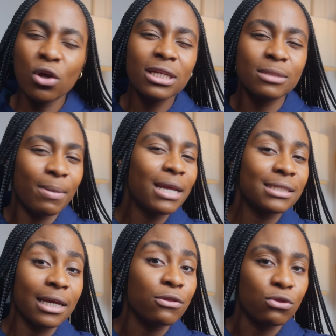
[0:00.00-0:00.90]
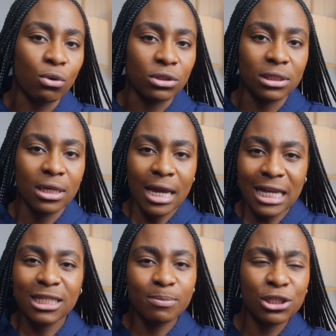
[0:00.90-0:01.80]
not as bad as I thought,
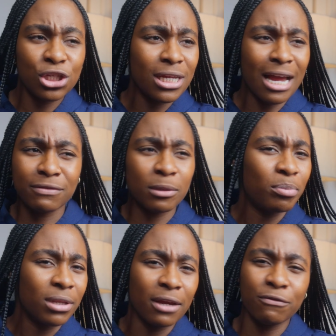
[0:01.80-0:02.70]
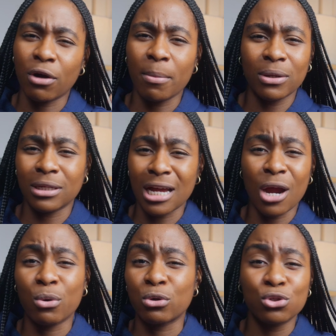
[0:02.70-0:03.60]
especially after playing for about an hour or